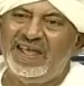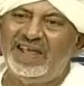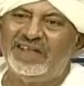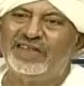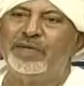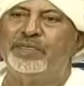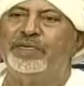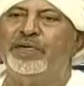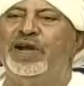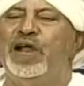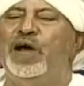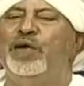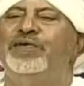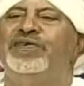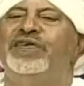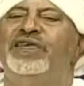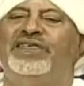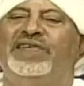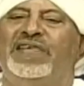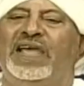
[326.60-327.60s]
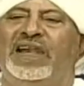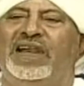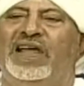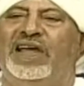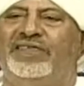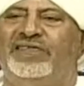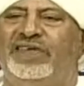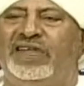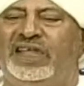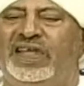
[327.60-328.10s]
they pronounce it sa,
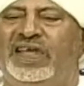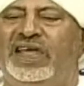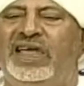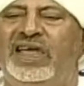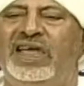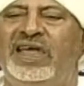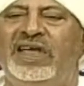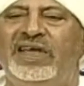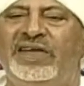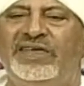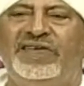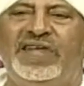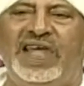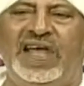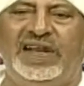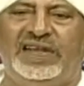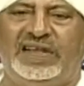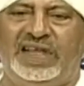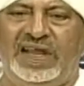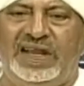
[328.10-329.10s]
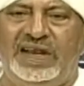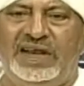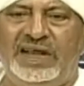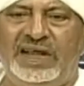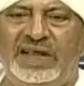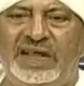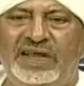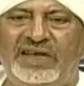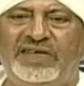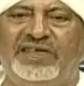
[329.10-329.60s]
like city,
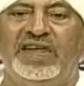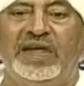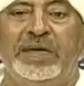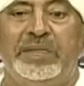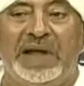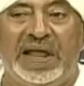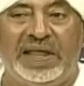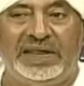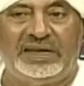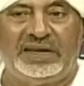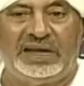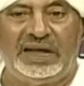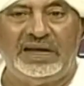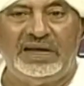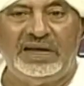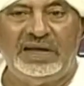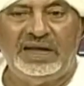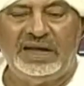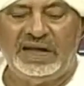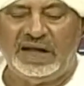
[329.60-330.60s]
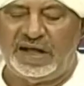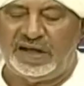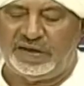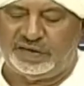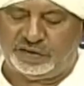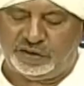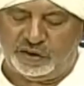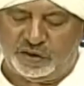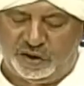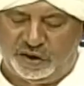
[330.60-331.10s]
certain, cement,
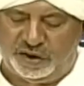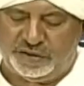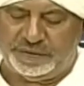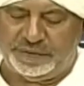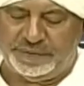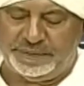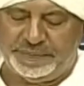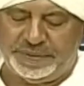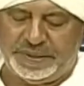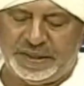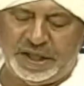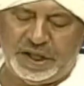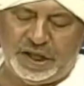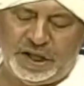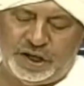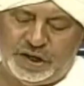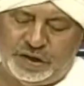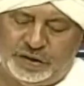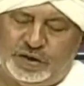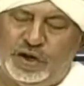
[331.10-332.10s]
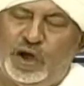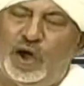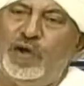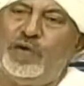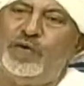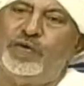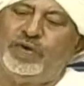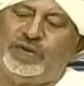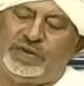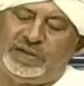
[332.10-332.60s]
and so on. So
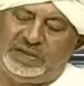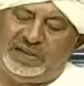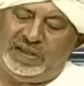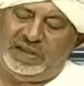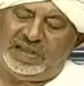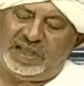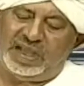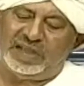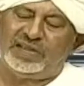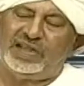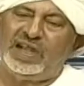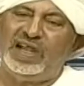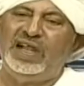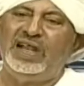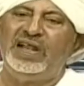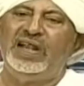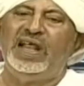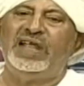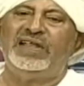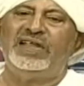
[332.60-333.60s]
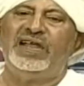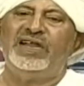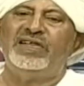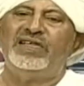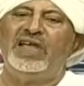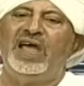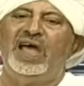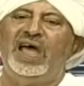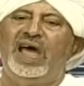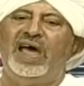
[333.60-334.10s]
these three
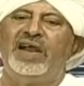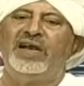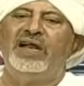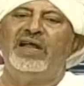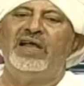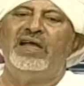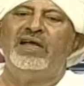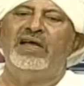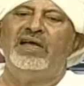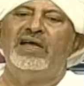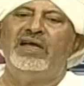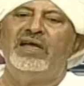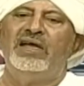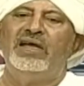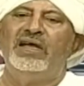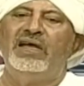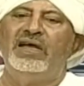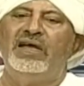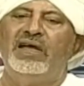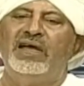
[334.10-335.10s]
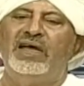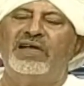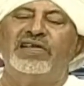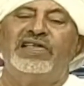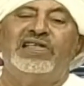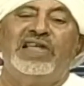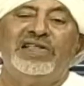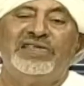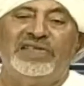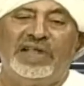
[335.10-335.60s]
letters are
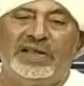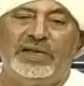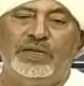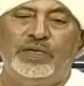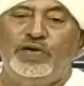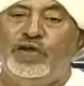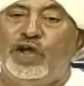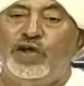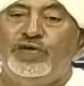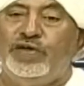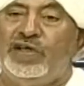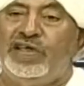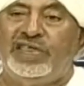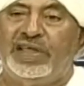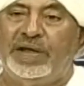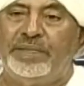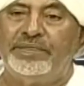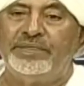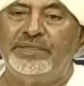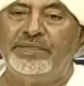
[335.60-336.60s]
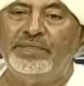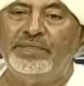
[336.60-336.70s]
redundant. We don't need them.